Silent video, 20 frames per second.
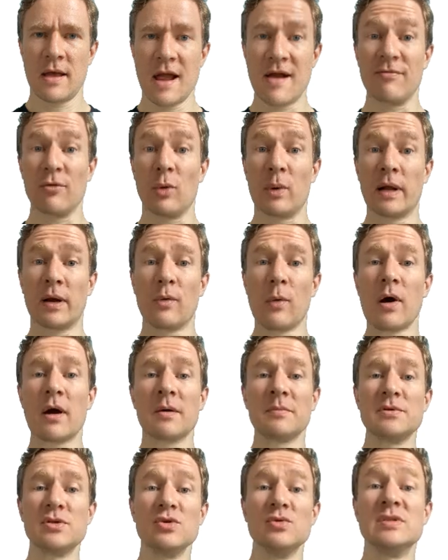Hey everyone,
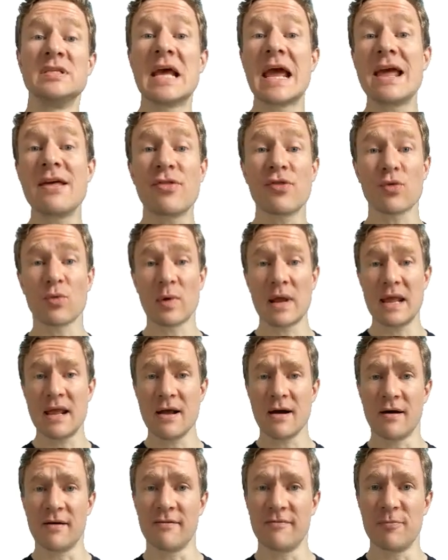welcome to day
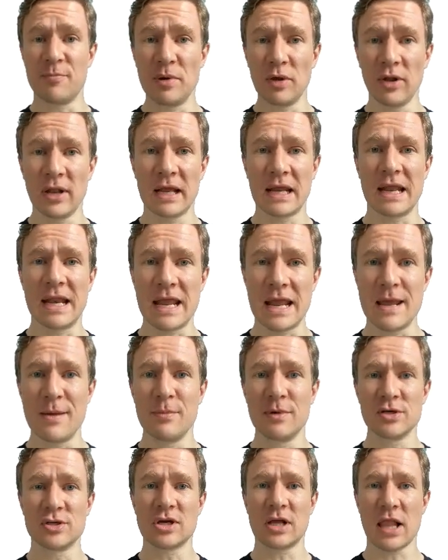three of building an
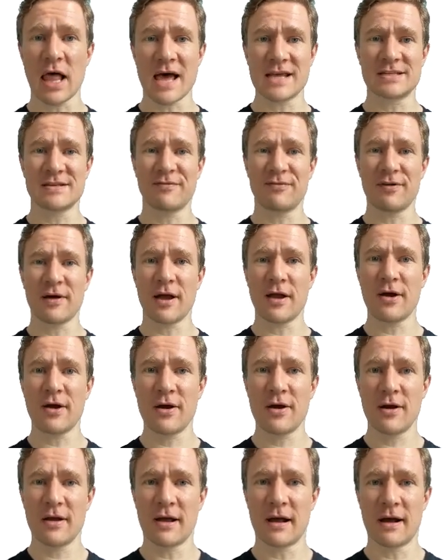image
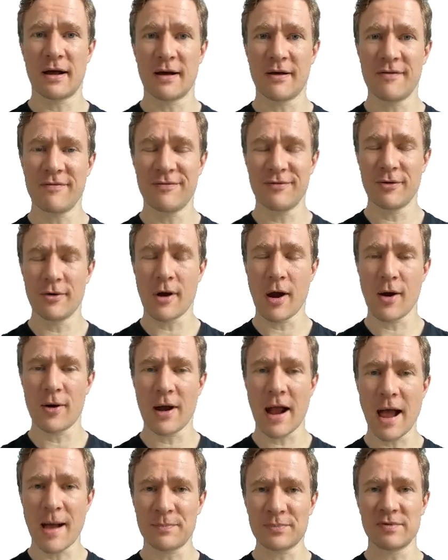classifier uh, for
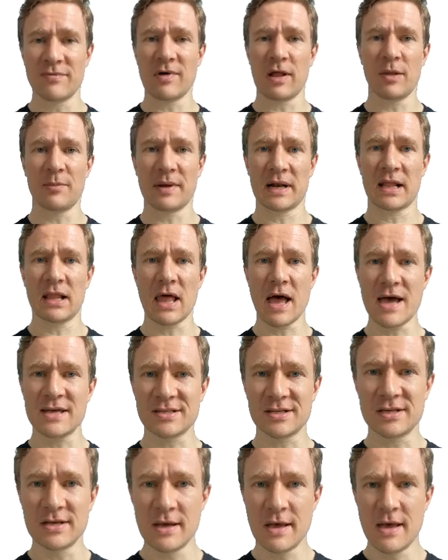our app development
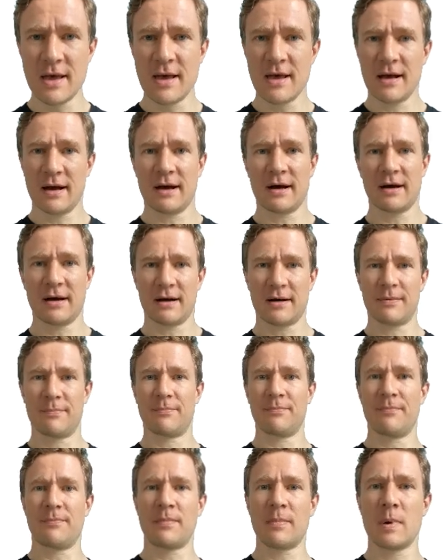class.
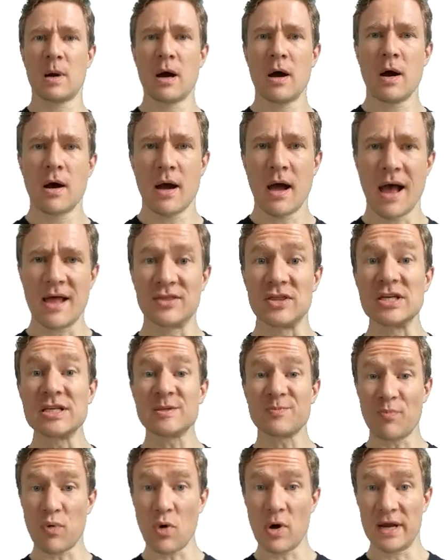Um, at
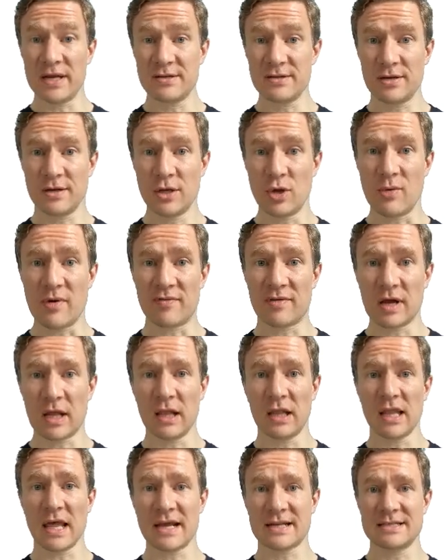this point, you have
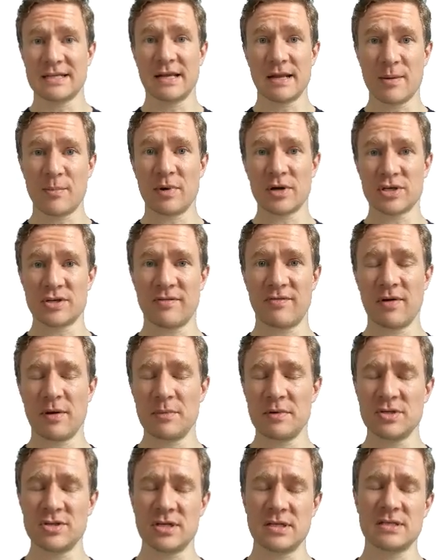collected a bunch of
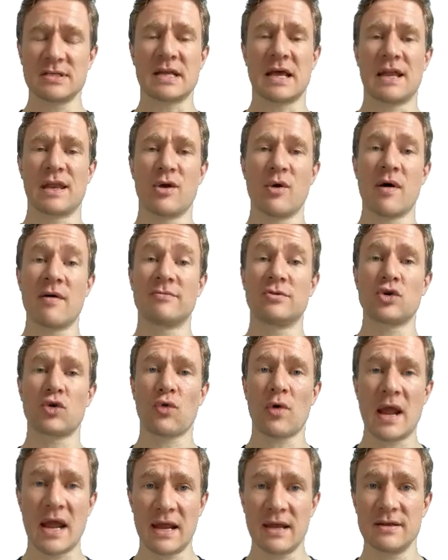images and you have
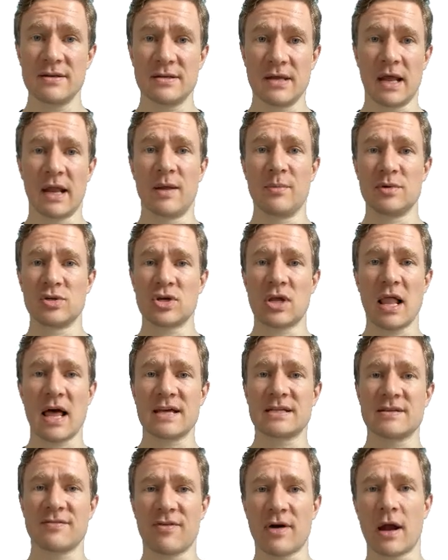trained an image
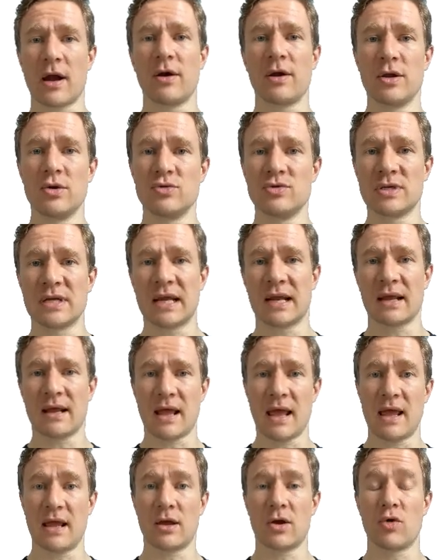classifier using
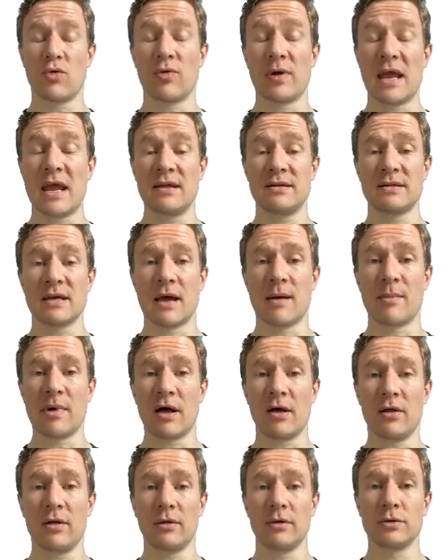a
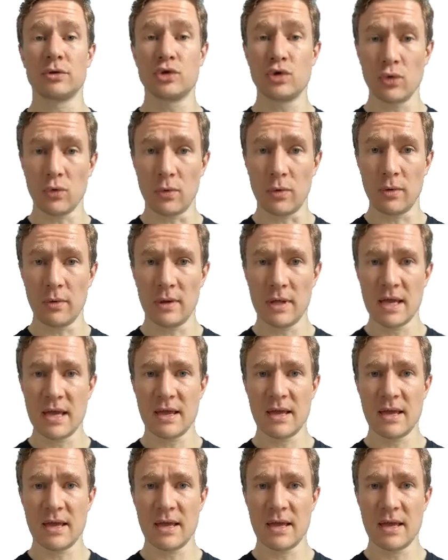CreateML tool